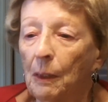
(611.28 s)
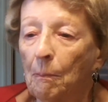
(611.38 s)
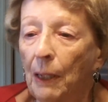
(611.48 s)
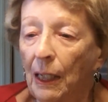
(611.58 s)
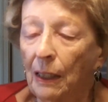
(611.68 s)

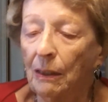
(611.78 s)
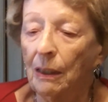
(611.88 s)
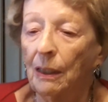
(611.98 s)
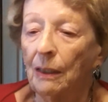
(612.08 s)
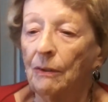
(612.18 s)
Pat
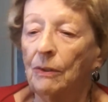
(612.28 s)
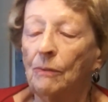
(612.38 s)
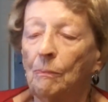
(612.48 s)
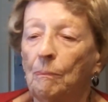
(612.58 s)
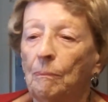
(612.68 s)
and
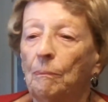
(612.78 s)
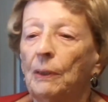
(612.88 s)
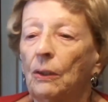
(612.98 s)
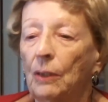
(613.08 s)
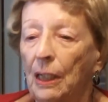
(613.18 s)

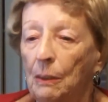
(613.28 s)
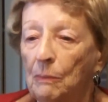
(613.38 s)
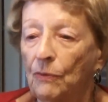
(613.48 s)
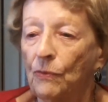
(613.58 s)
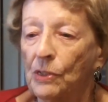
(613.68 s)
Bill came
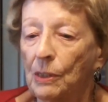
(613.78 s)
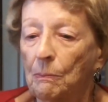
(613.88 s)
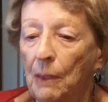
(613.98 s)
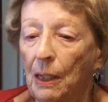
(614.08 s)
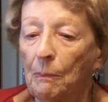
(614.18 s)
to visit
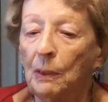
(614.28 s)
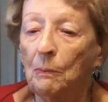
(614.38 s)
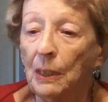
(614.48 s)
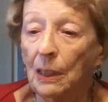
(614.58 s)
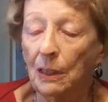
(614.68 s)
Bob and
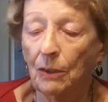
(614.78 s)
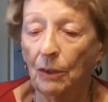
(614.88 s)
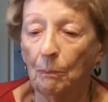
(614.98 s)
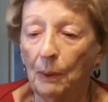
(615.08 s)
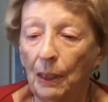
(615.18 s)
me here
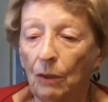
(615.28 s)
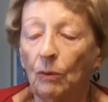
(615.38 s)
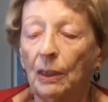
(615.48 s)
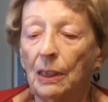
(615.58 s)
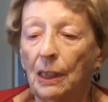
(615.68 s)
at
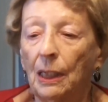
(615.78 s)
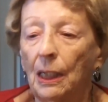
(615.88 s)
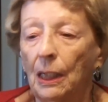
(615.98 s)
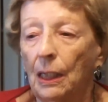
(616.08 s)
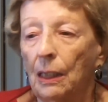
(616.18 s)
Paoli.
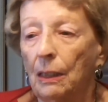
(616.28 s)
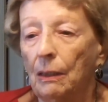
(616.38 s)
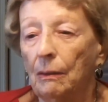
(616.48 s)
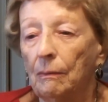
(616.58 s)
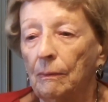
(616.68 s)

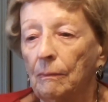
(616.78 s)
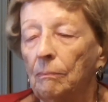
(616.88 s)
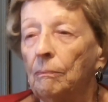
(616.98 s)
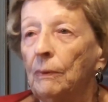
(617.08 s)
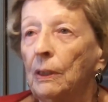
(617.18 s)
the
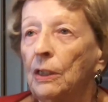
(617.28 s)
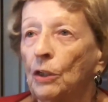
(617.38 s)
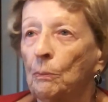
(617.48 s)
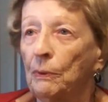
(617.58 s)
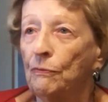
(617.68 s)

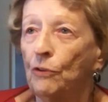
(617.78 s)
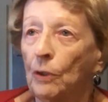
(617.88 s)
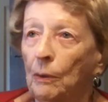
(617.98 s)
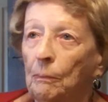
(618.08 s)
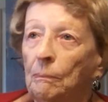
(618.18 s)
year
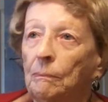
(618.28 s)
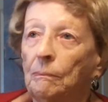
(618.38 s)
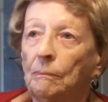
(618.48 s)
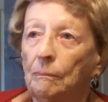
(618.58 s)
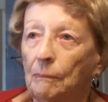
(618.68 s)
before
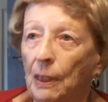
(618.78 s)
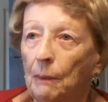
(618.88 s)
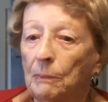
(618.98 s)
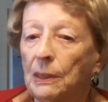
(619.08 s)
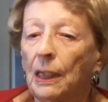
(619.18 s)

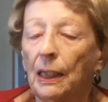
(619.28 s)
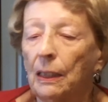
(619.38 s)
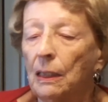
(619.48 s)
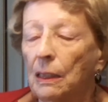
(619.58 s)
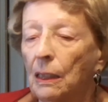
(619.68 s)
Bob
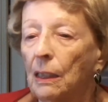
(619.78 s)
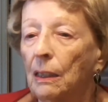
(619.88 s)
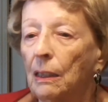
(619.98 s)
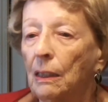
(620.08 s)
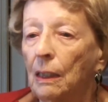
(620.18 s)
died,
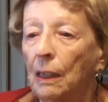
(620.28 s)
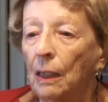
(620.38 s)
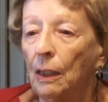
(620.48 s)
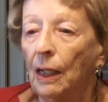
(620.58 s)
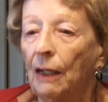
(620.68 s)
and
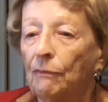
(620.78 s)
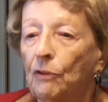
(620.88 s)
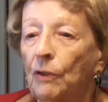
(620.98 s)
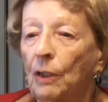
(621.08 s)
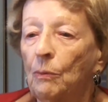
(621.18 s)

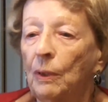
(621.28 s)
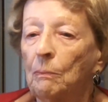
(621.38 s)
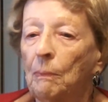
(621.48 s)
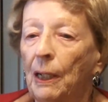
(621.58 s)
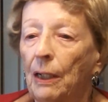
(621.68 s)
after they
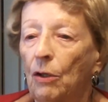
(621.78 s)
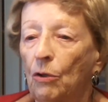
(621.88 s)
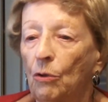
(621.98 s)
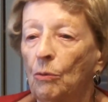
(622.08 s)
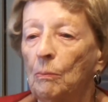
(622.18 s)
went back
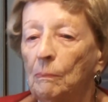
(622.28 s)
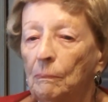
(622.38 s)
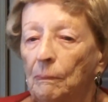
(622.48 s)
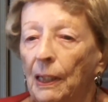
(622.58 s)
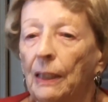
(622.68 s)
home,
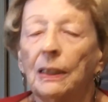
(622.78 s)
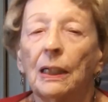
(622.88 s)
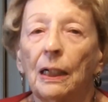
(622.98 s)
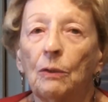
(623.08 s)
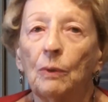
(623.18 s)
Pat
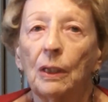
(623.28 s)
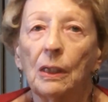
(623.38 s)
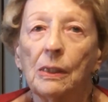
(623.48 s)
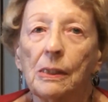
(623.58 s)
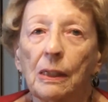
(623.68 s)
died
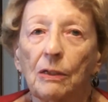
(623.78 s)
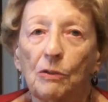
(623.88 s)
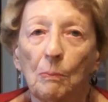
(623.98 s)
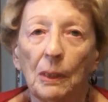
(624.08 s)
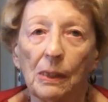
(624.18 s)
within
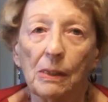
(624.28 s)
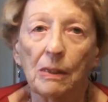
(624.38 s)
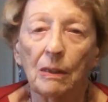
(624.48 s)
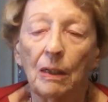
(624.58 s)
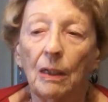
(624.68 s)
6 months
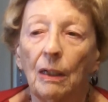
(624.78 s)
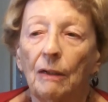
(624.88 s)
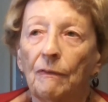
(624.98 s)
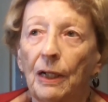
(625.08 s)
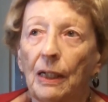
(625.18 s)

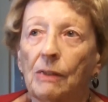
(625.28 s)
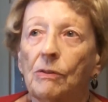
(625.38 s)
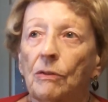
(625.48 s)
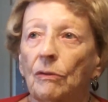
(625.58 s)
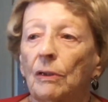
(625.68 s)
of
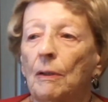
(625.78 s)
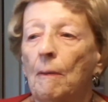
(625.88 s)
cancer.